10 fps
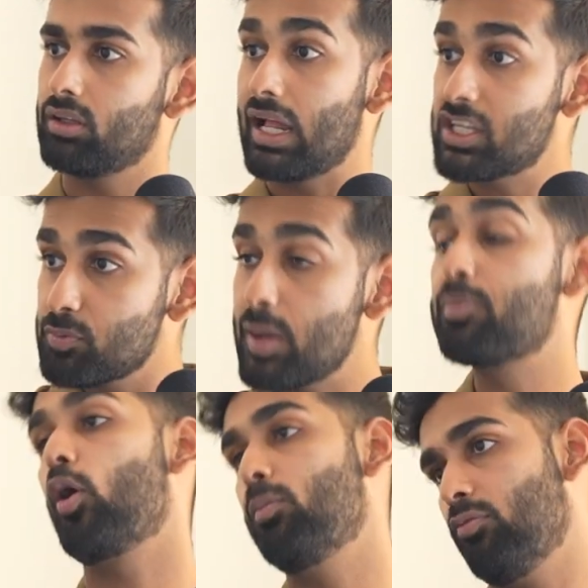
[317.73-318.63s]
That's my
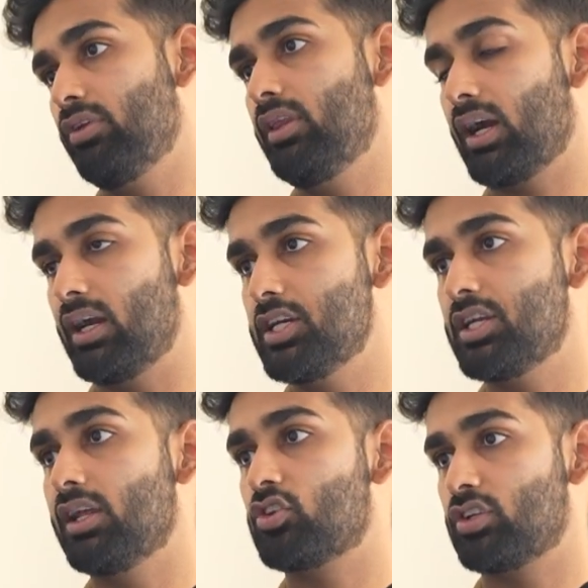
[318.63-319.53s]
problem with the
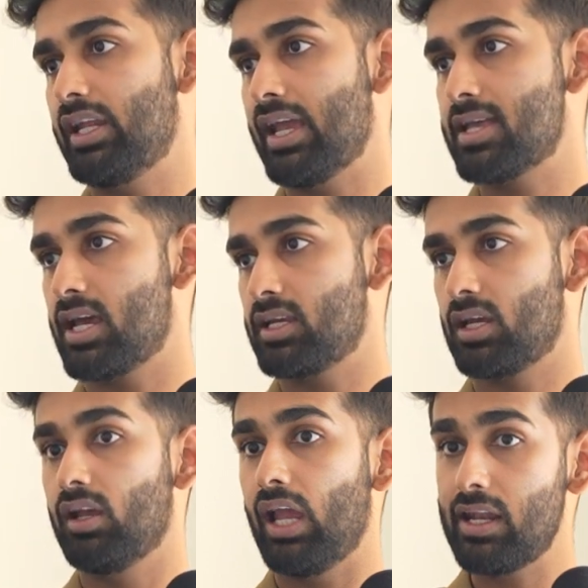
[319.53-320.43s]
conditioning society has.
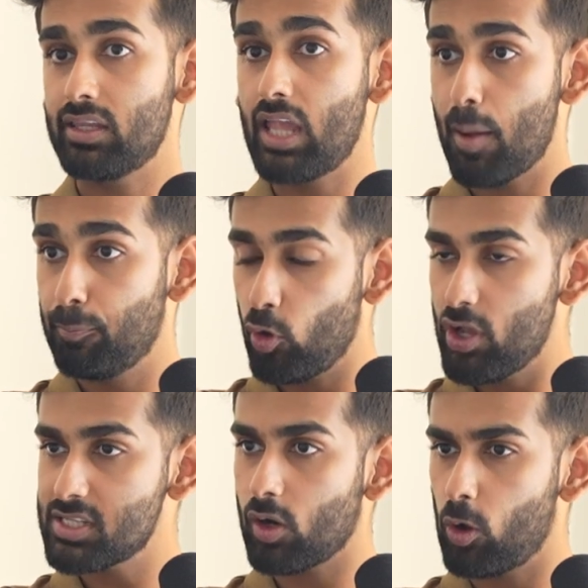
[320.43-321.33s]
And the
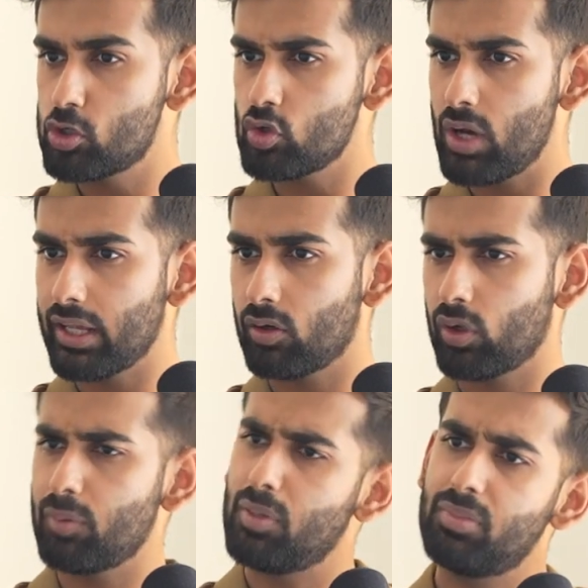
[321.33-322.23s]
employees are also like,
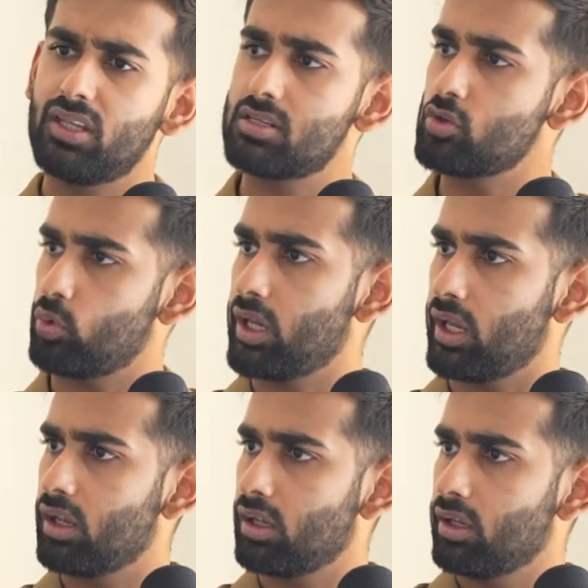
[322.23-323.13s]
okay, maybe this is
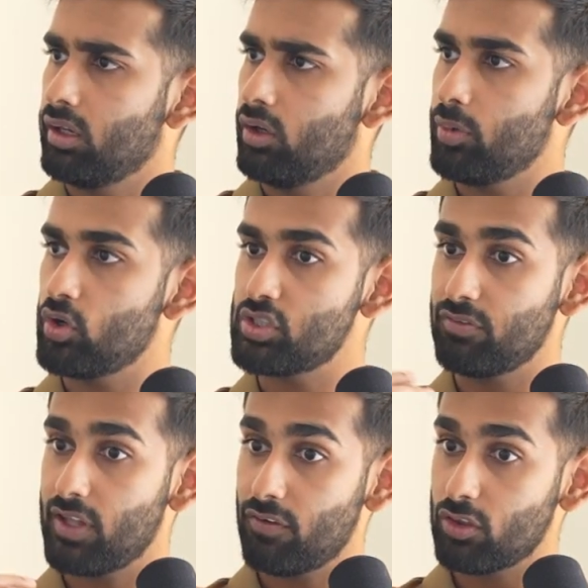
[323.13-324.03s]
okay. You know, because they
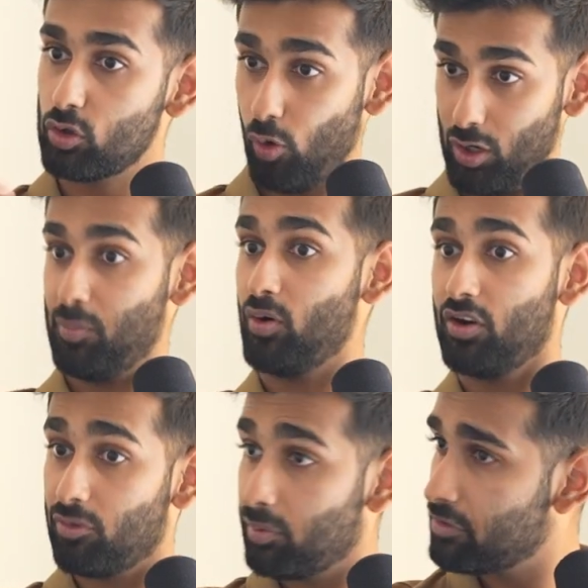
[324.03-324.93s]
never thought about
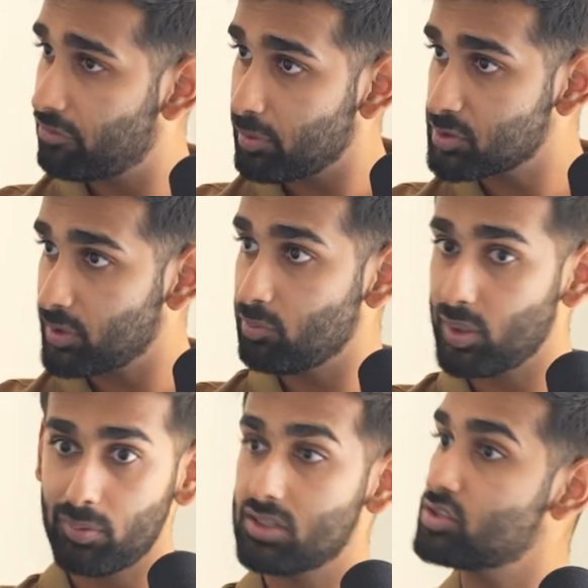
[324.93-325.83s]
it from a different perspective.
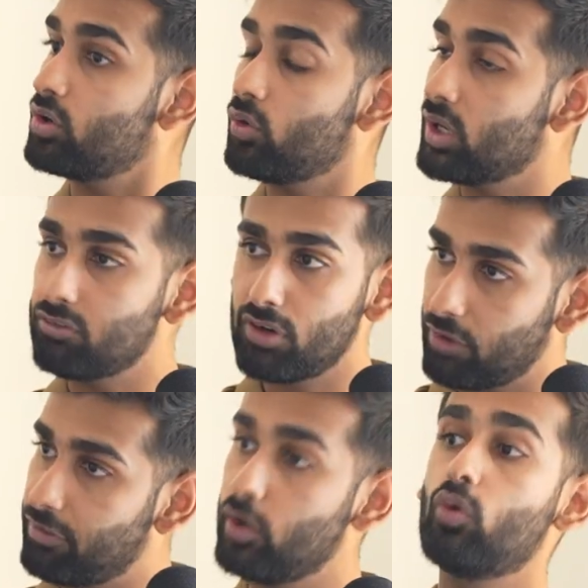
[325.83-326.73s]
Maybe this is not okay
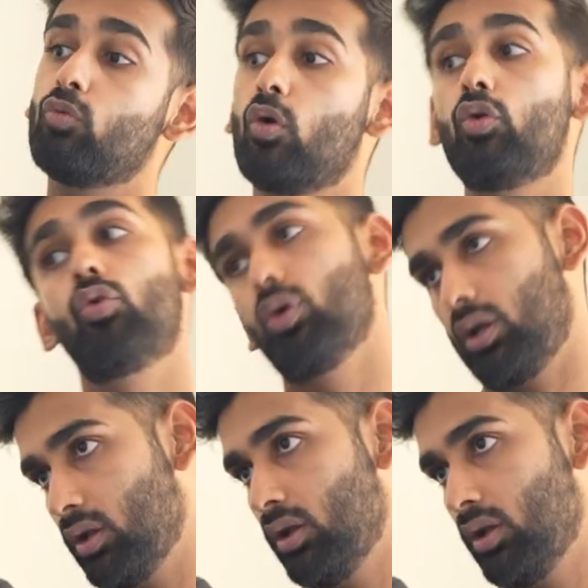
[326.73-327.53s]
if I don't want to do it.